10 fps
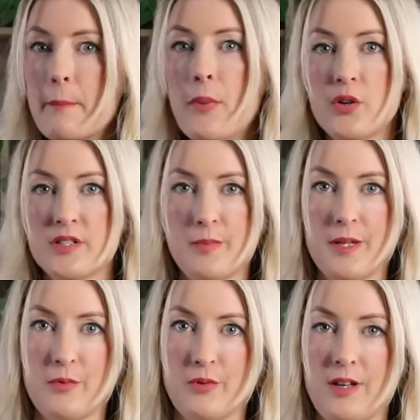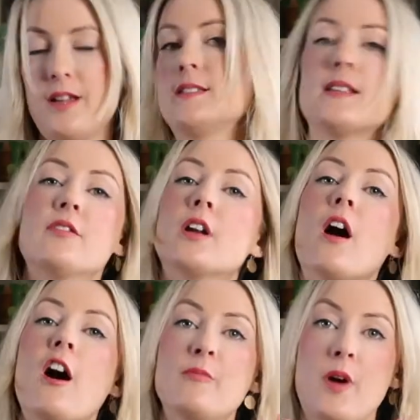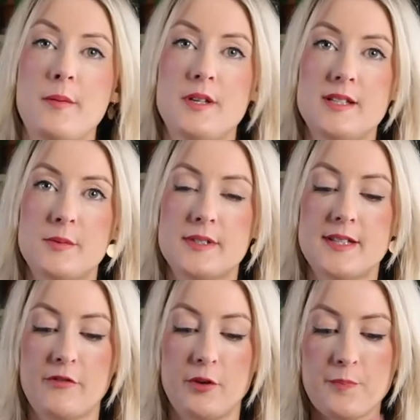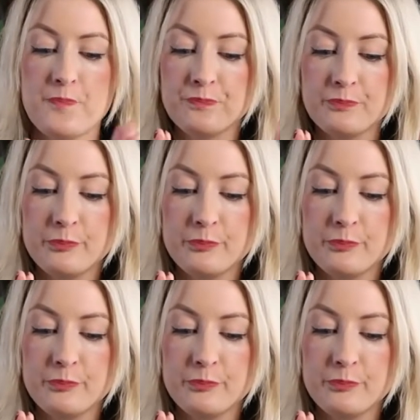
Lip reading: possibly borderline 7.5, but I'm gonna stick with 7,